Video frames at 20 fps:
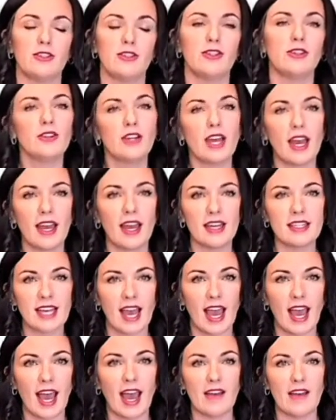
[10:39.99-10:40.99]
You guys
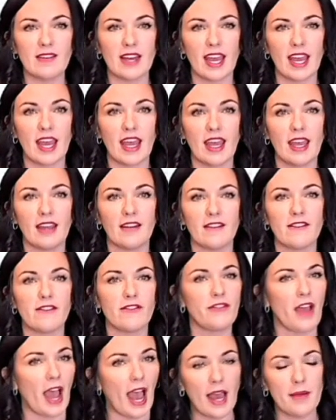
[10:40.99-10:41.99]
have a
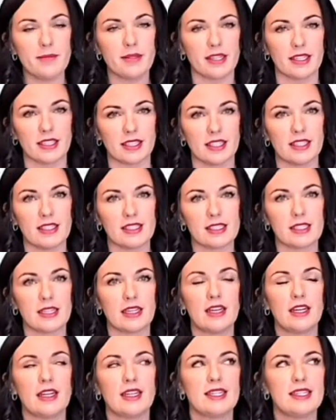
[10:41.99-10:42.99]
fabulous
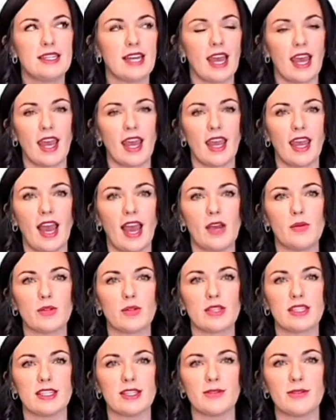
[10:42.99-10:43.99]
day. I will
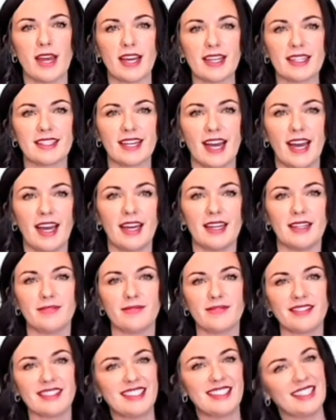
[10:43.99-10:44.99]
see you next time
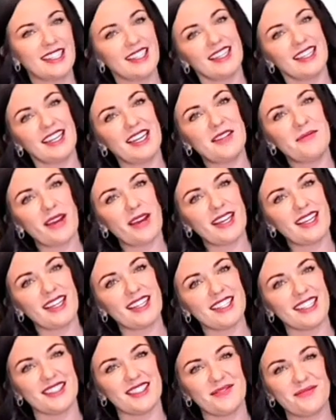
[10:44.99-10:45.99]
in my
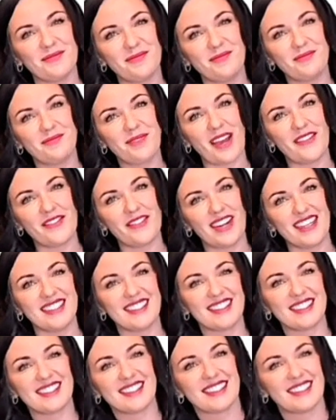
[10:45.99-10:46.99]
kitchen. Bye,
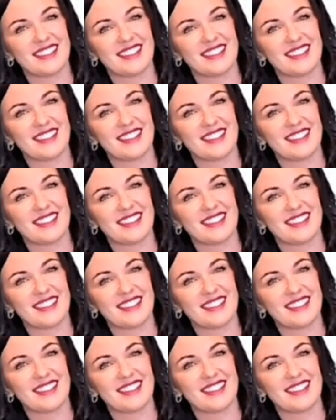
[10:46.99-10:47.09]
friends.